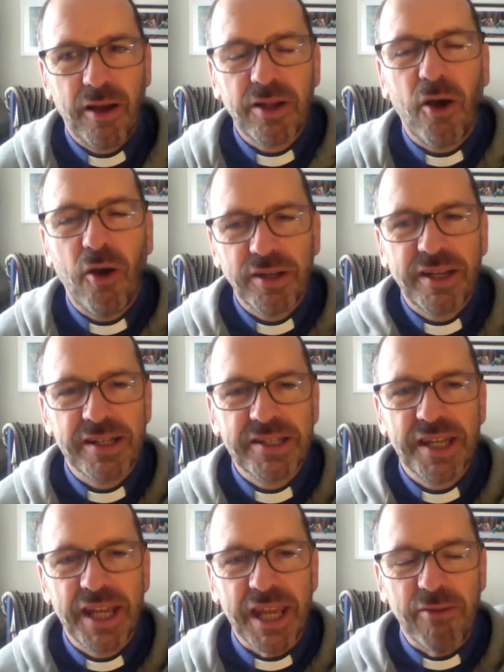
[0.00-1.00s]
can't
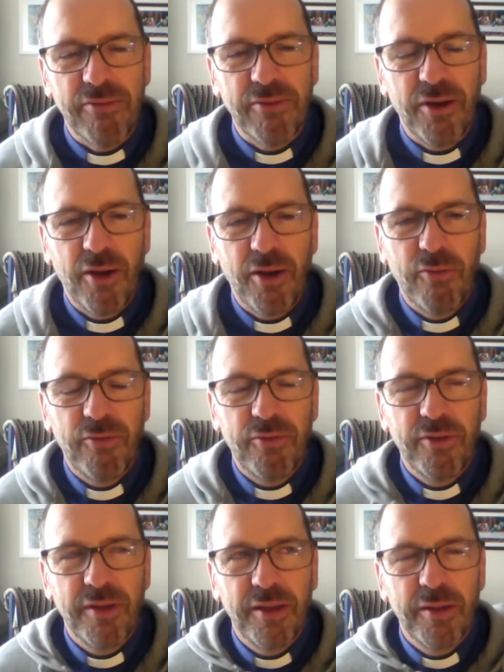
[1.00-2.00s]
conceive of
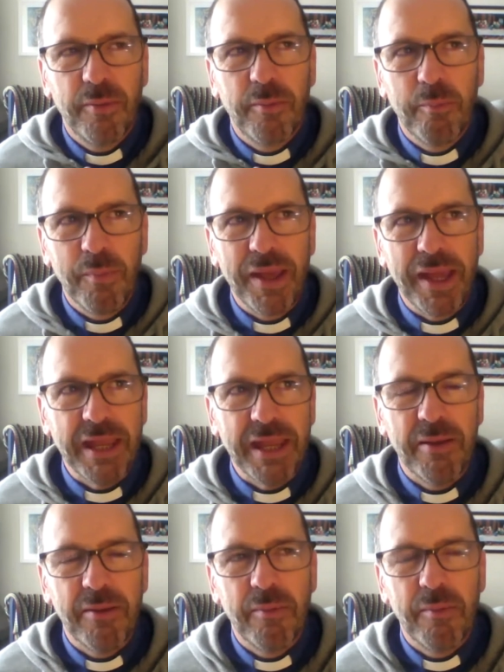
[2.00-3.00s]
me